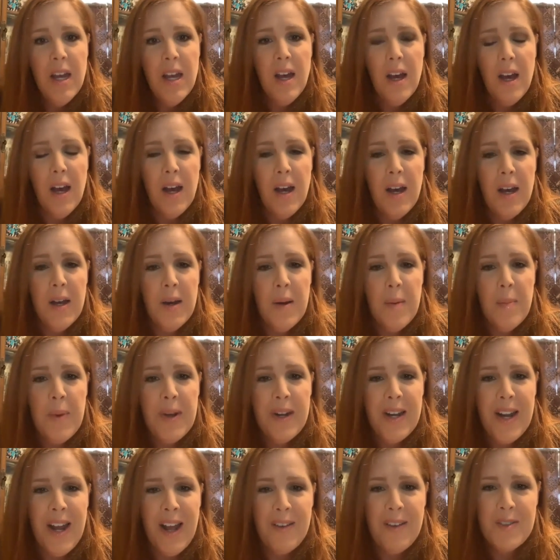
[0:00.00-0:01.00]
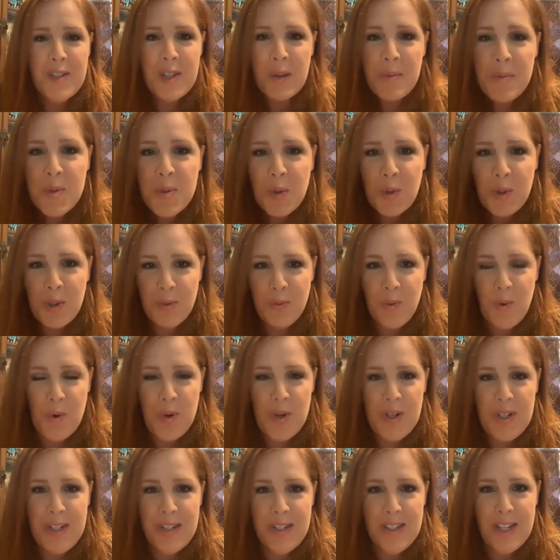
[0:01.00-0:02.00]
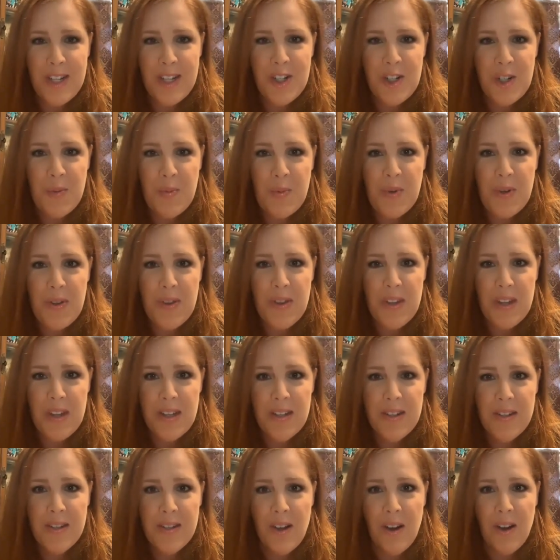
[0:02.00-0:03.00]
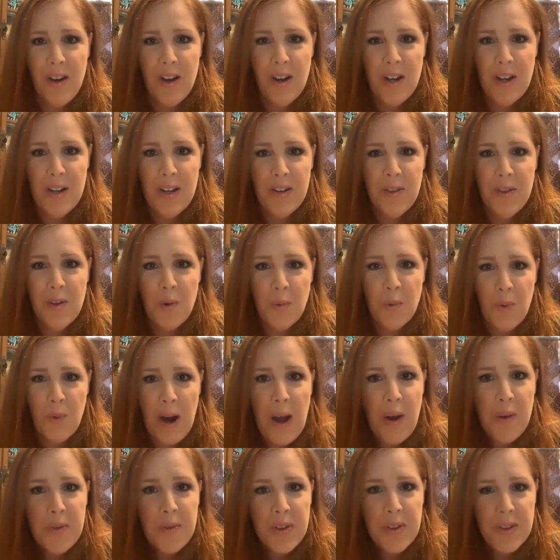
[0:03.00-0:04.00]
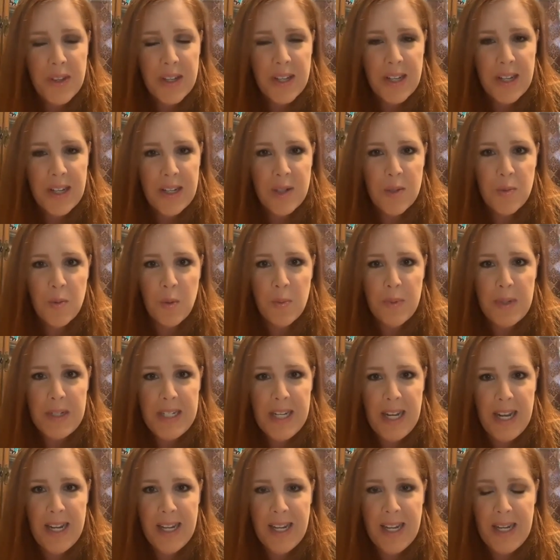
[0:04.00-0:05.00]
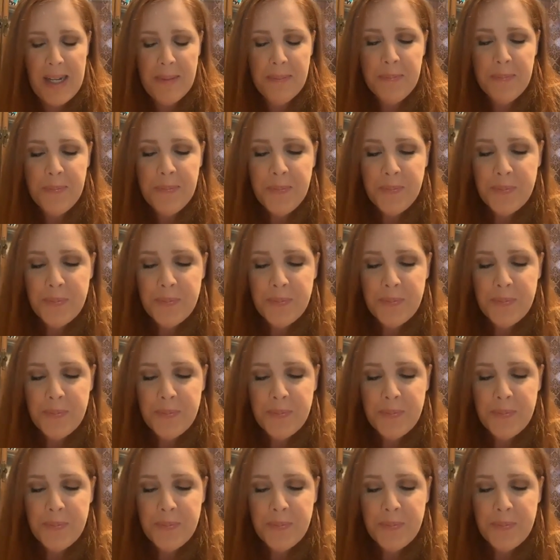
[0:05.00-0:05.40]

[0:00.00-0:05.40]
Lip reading: and have some sort of organization with this on the route that the kids will be taking.